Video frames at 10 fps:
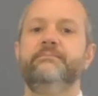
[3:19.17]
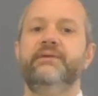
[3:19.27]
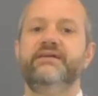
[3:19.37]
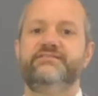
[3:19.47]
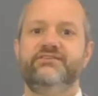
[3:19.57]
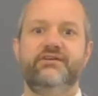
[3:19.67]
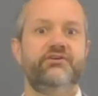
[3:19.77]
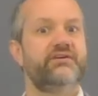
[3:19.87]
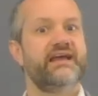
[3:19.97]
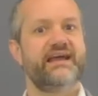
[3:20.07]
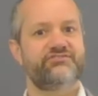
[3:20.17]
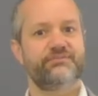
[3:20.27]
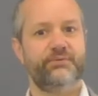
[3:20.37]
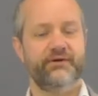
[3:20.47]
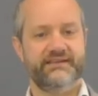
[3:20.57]
but you get
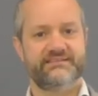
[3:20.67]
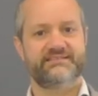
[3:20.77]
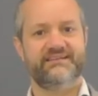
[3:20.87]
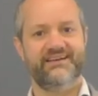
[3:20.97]
extra points.